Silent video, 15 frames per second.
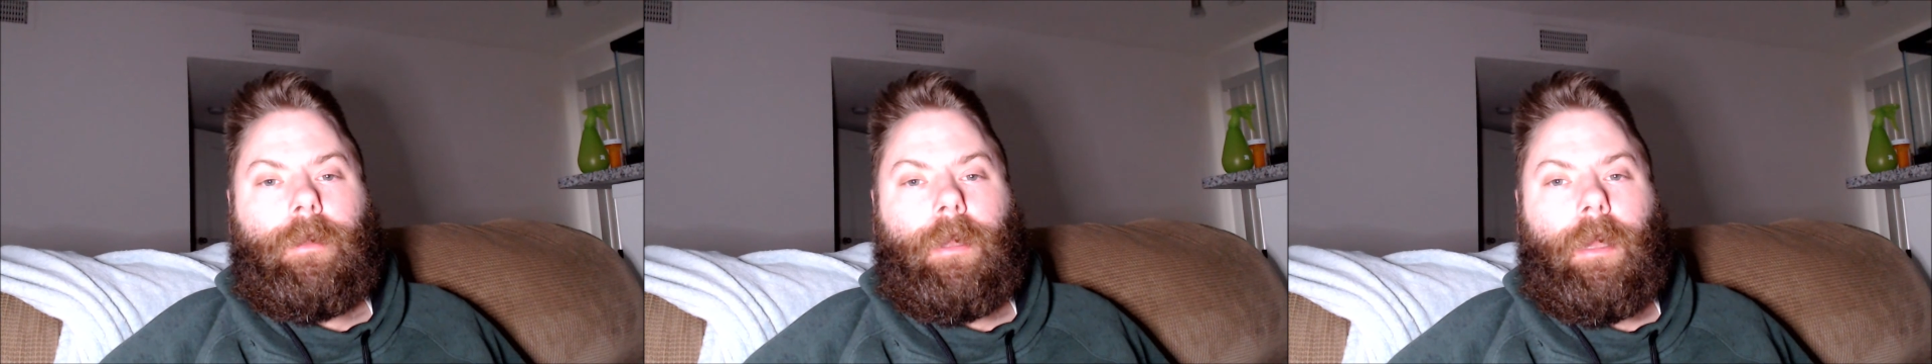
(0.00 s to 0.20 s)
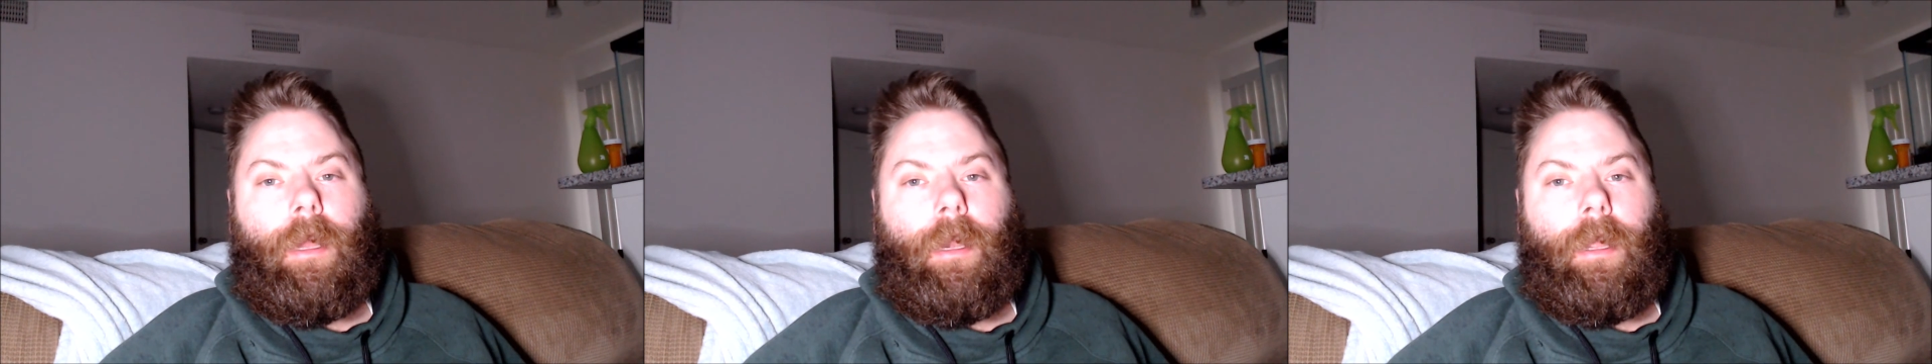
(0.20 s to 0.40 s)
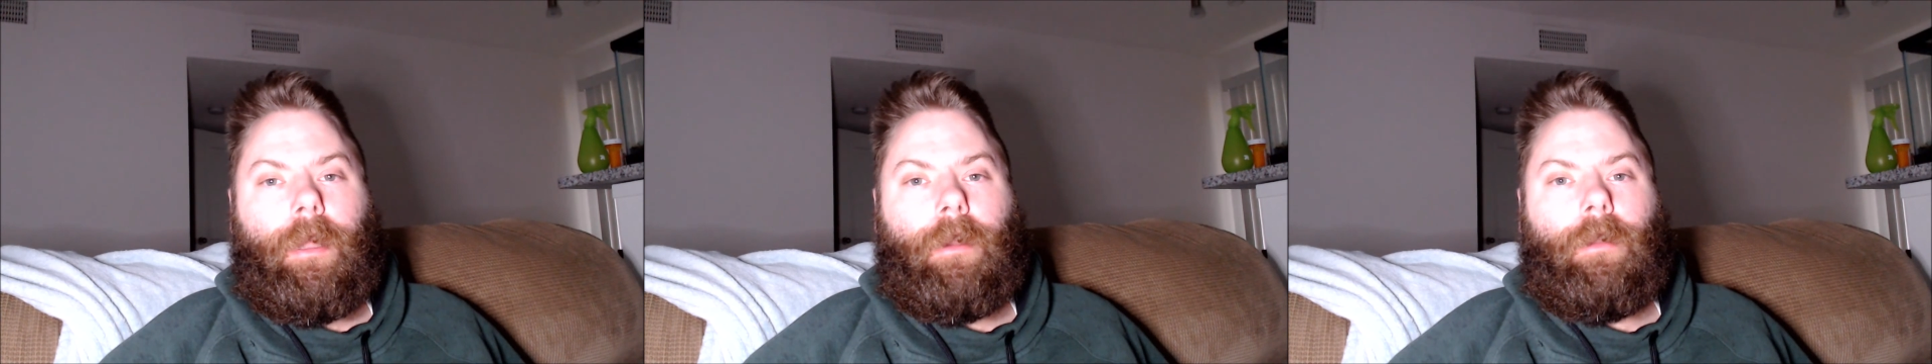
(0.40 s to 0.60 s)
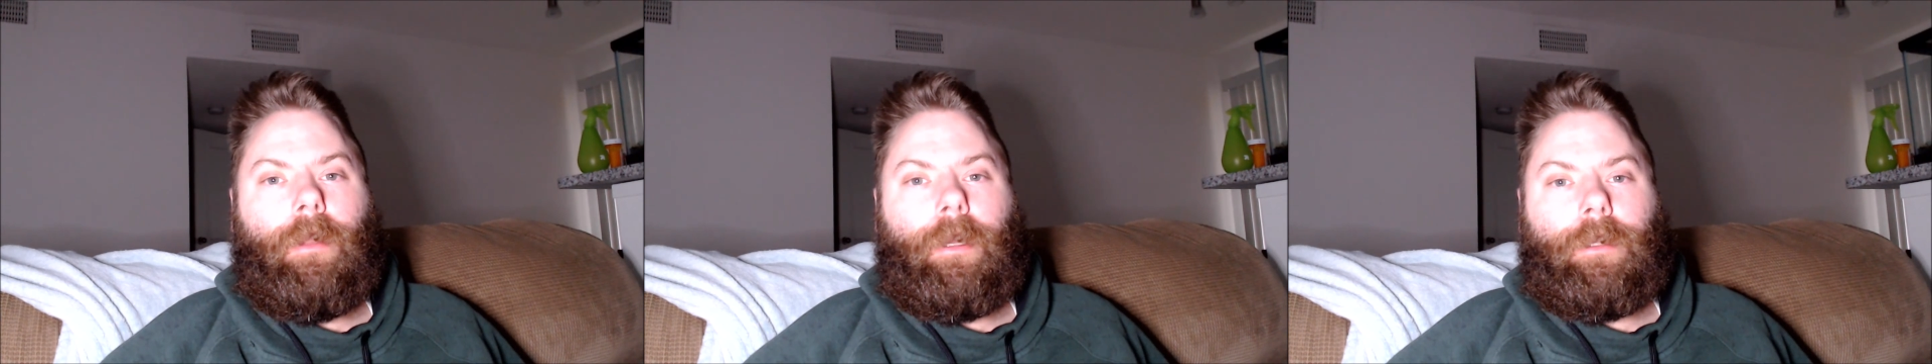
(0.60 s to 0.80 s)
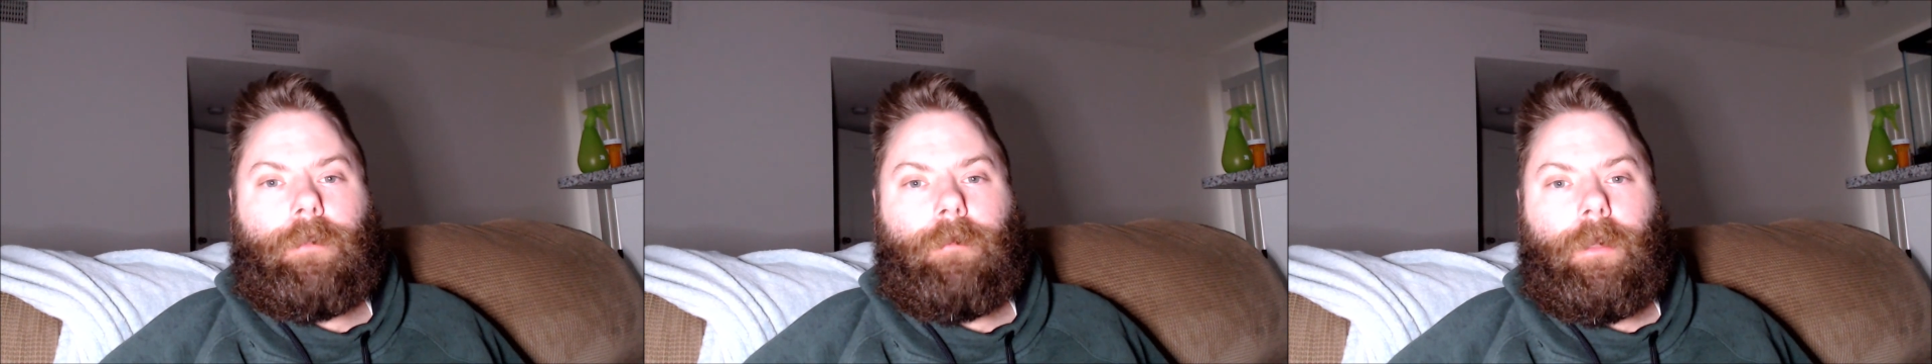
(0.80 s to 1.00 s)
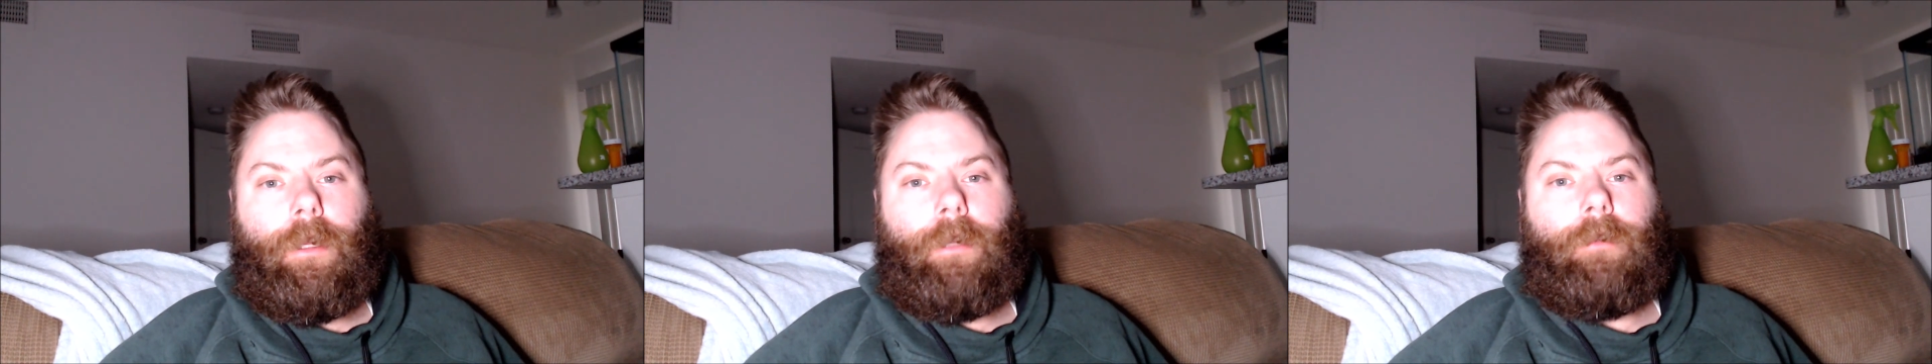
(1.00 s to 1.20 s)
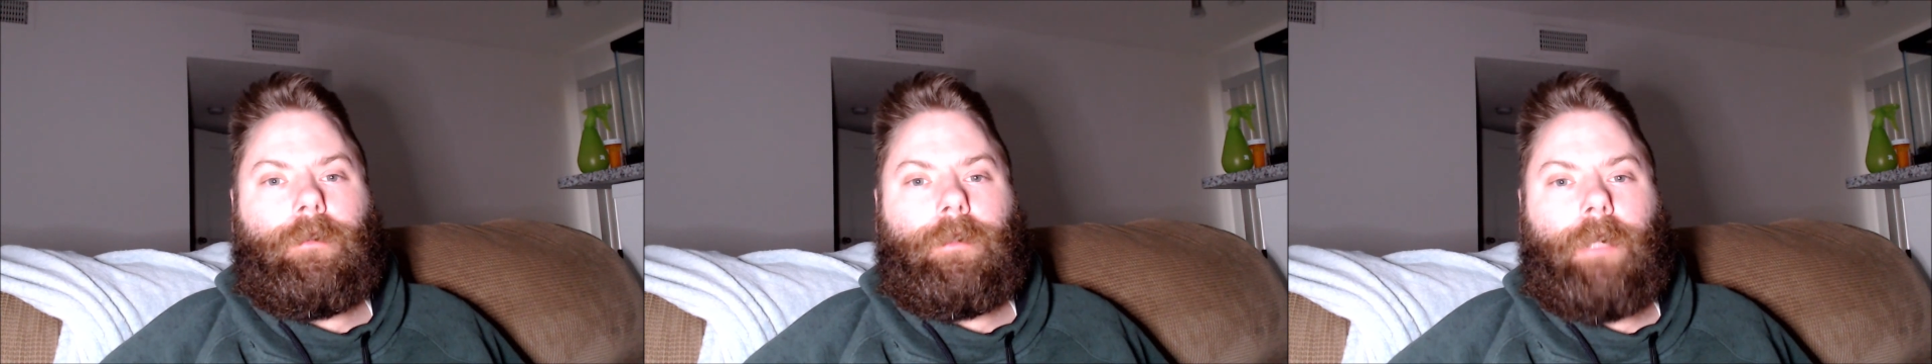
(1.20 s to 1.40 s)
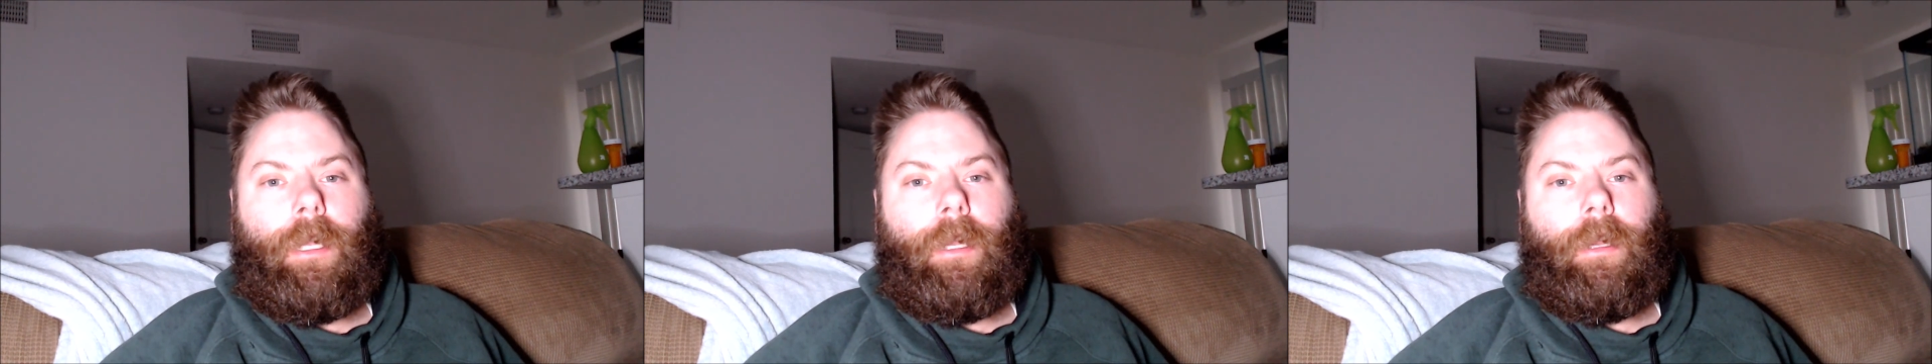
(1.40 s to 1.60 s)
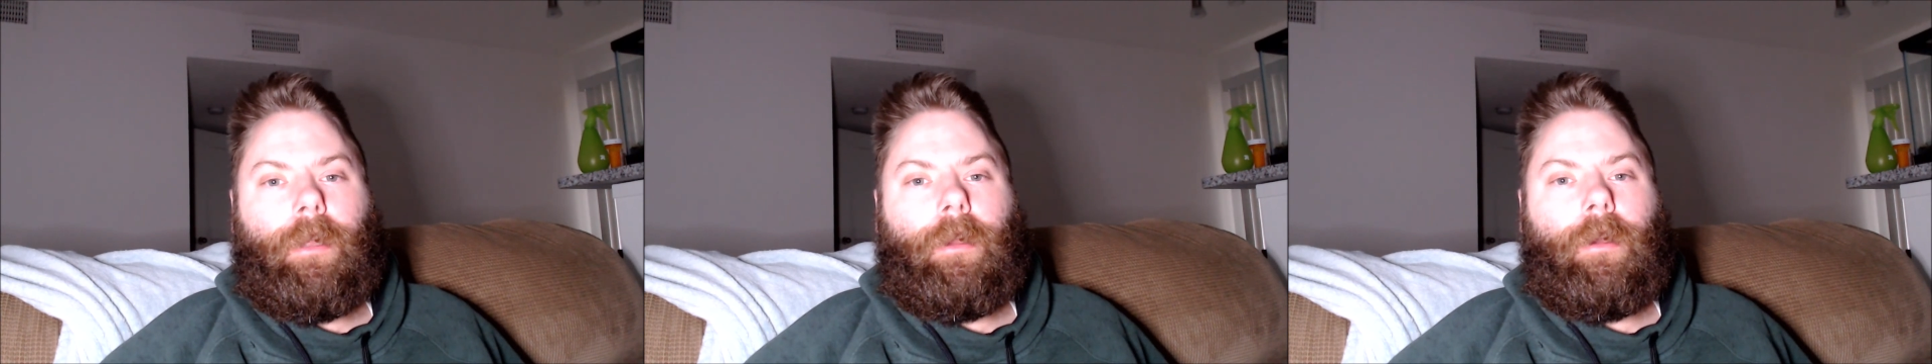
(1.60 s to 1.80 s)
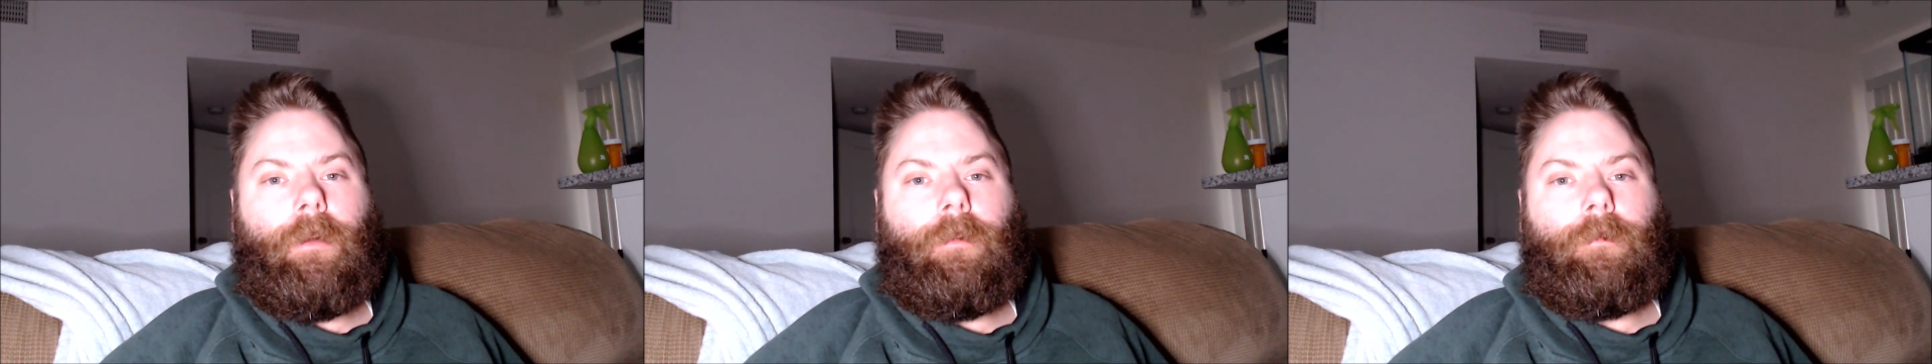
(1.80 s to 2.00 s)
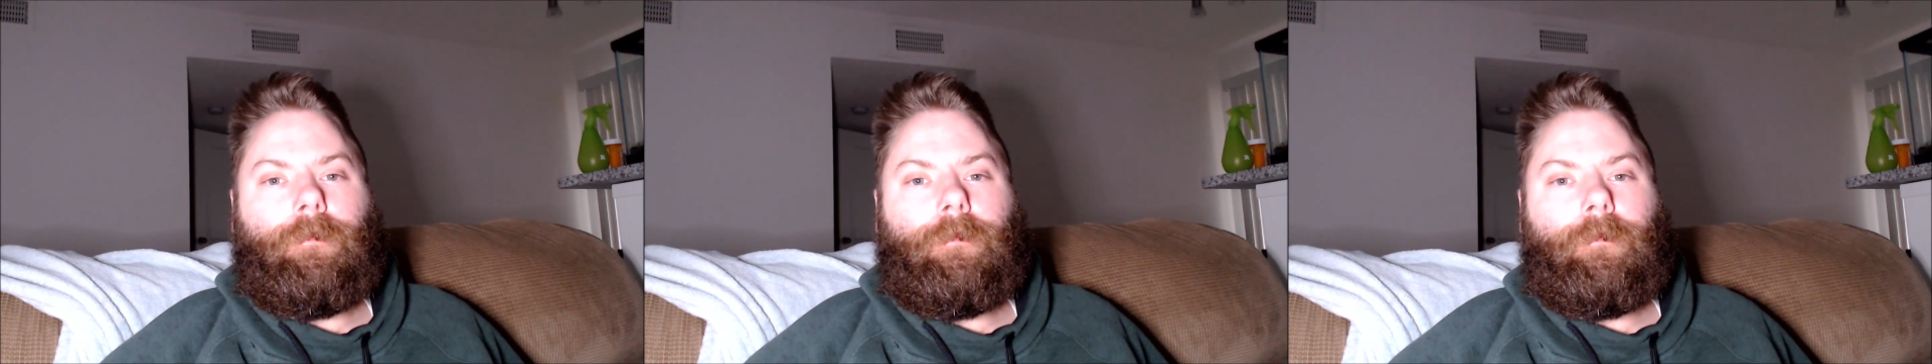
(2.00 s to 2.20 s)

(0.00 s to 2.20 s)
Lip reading: an intellectual understanding of